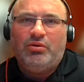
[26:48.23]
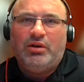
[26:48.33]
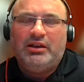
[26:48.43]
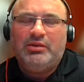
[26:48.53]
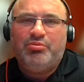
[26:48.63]

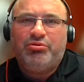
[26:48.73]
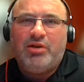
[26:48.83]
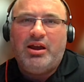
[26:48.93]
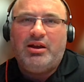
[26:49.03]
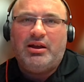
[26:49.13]
I can
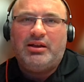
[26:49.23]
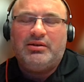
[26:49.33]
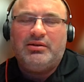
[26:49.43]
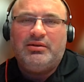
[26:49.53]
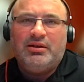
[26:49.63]
pray and I
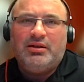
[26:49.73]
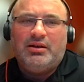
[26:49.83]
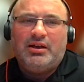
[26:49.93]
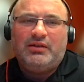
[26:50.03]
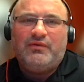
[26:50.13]
can
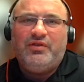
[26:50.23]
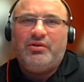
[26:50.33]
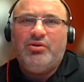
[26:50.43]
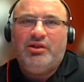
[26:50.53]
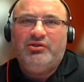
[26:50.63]
I can feel
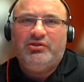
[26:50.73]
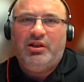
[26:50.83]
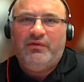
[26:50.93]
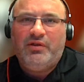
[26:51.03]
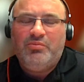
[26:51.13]
God's
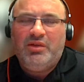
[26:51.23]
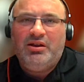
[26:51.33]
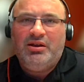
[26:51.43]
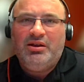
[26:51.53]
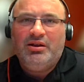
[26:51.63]
love in me